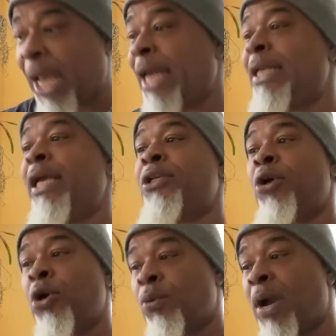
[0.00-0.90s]
And then
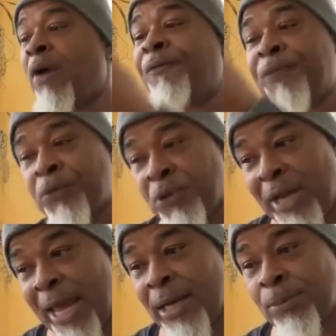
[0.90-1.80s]
turn around, filter
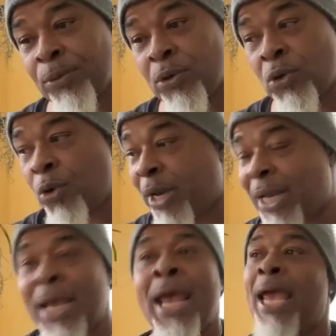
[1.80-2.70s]
that up real
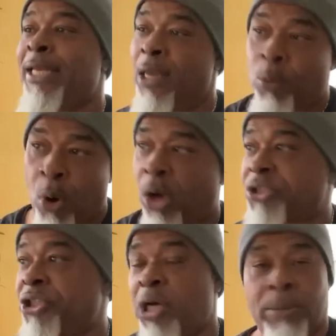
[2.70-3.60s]
quick, and then
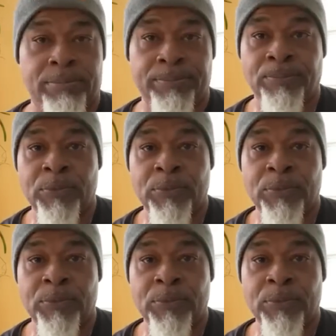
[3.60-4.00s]
wash up.